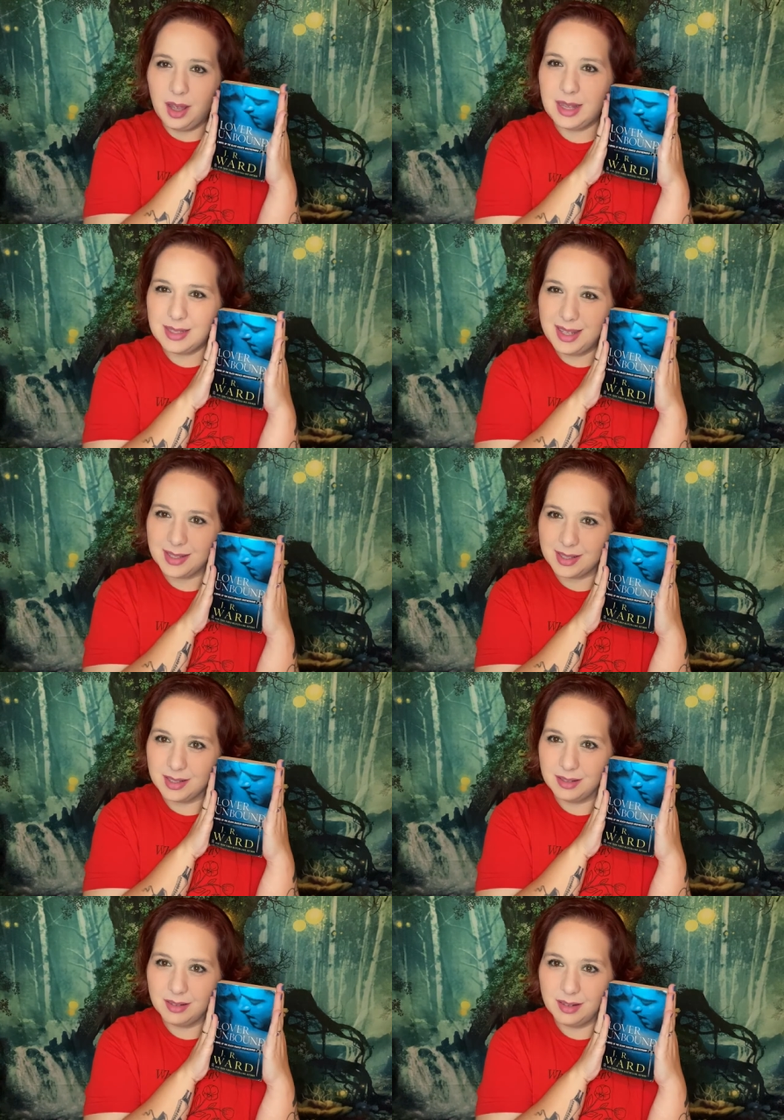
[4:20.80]
as
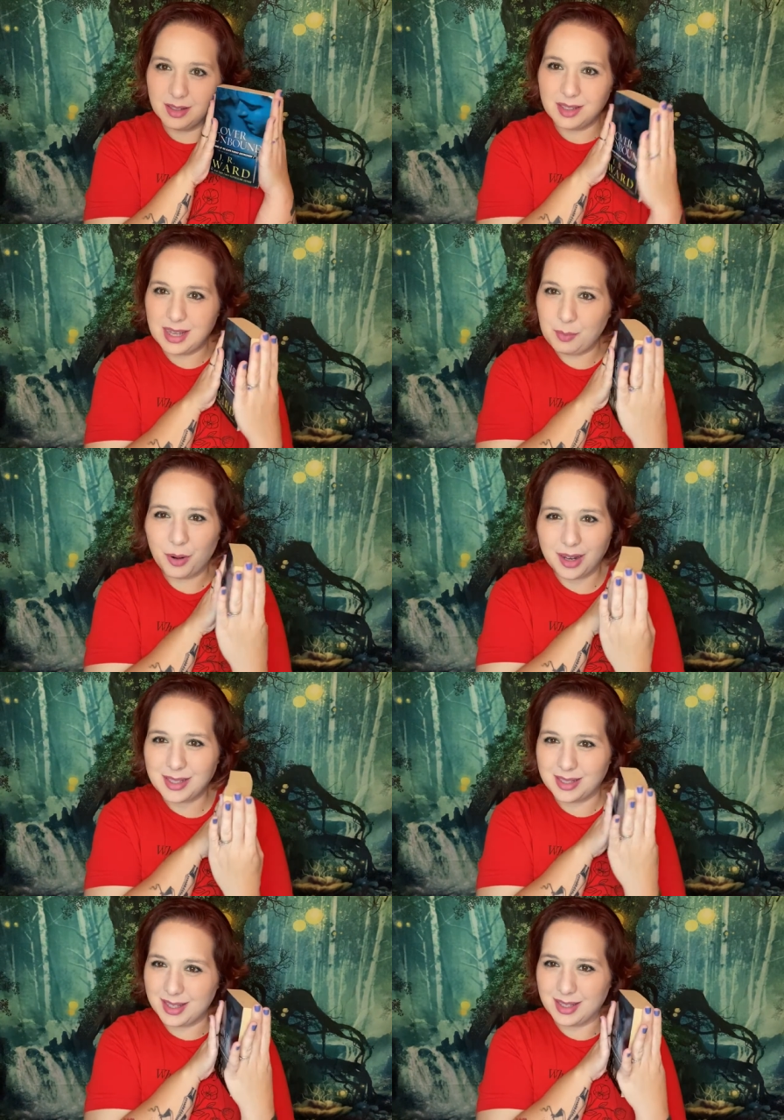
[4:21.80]
this, same
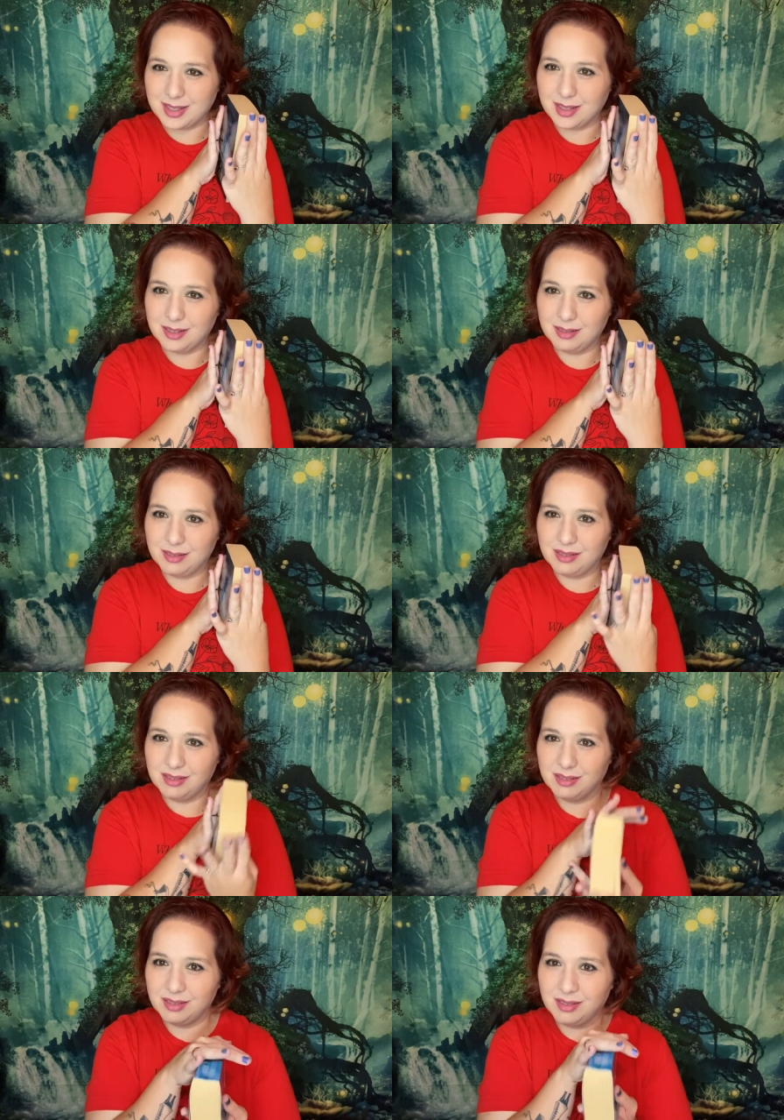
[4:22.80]
price as this,
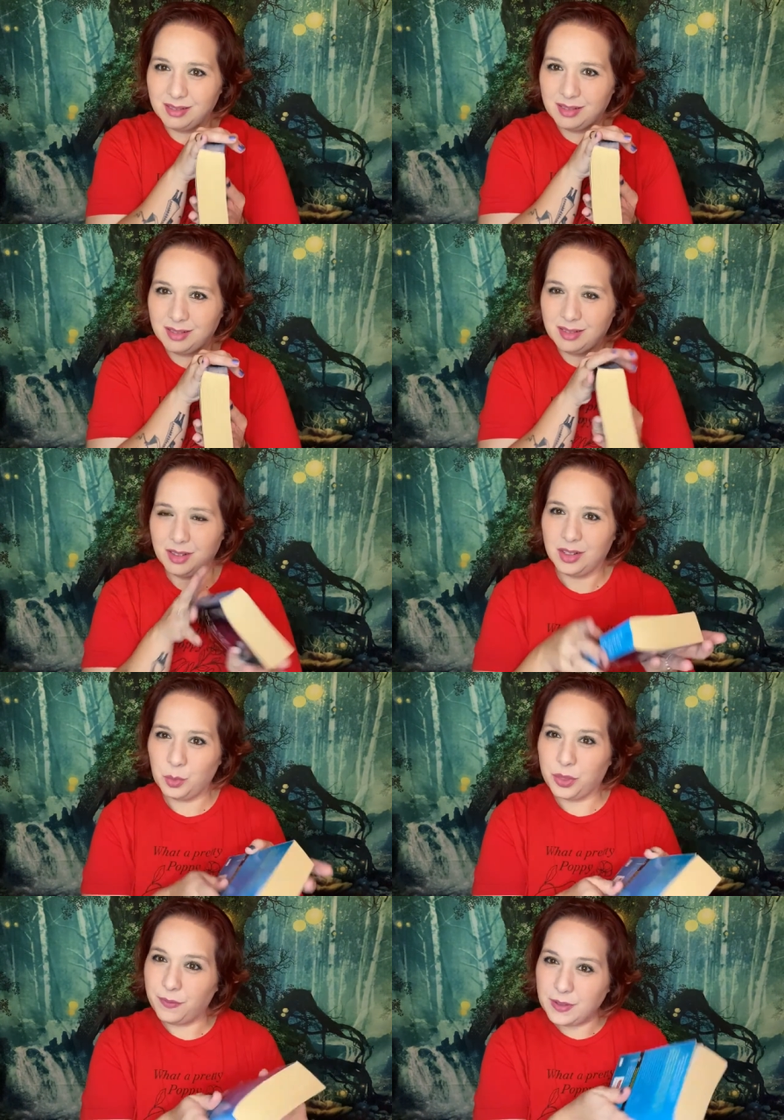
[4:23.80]

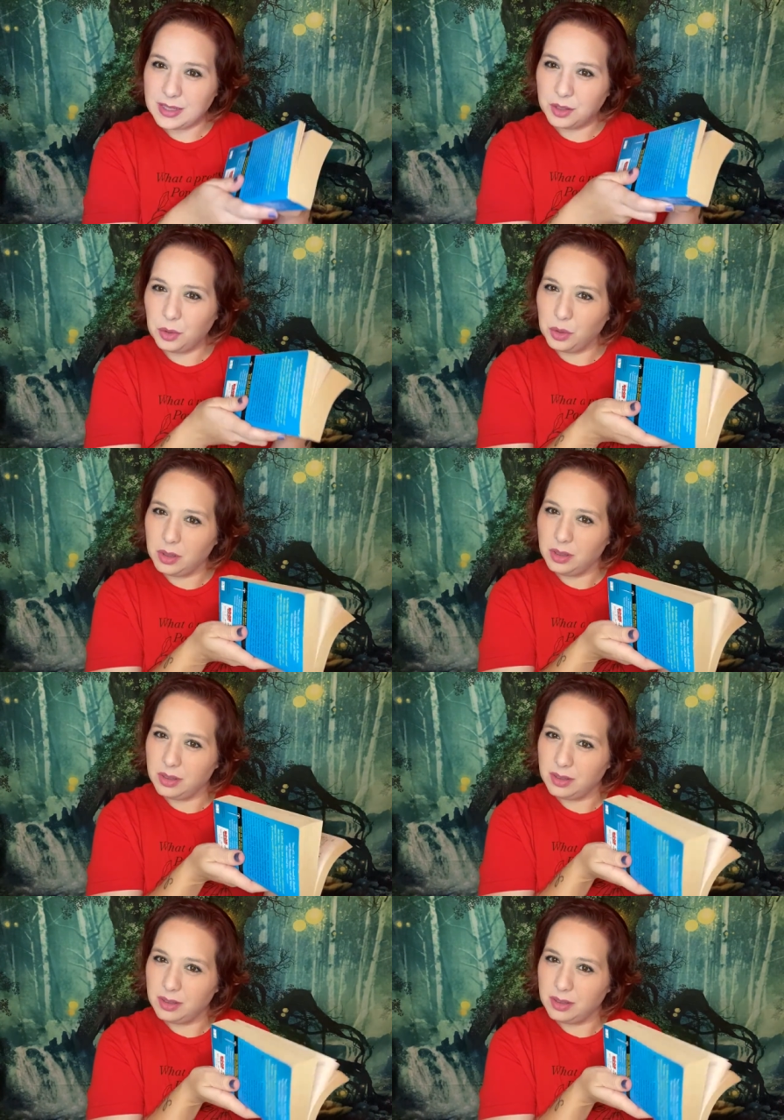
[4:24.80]
with physical